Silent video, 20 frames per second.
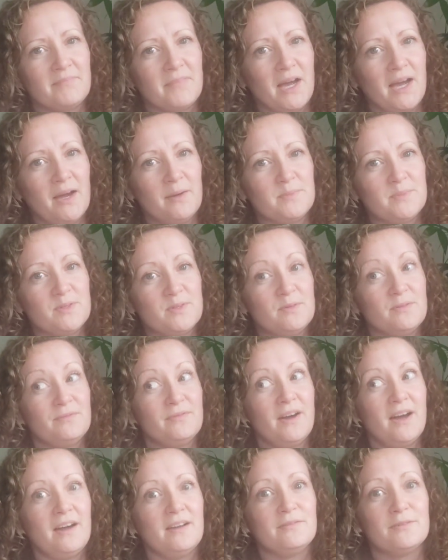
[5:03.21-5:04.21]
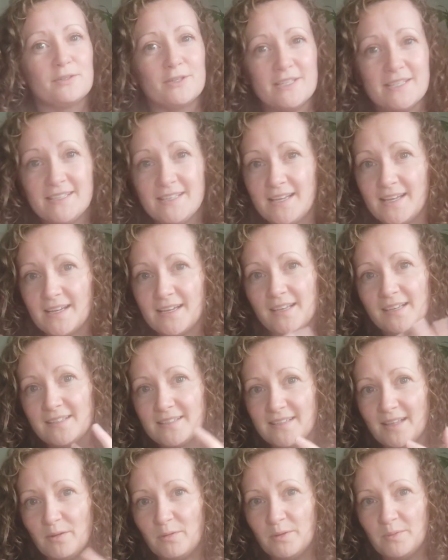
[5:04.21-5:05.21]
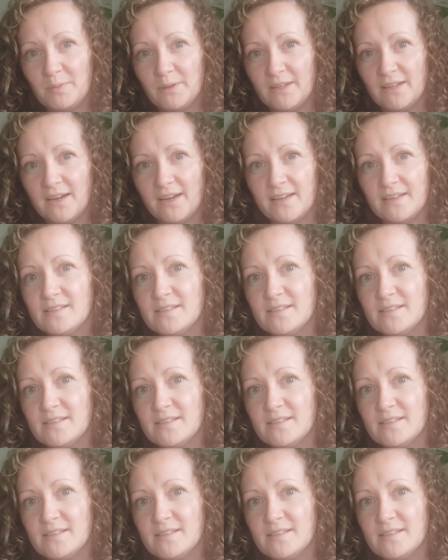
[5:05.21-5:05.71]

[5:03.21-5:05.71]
perhaps to a 5 or a 6. That would be nice.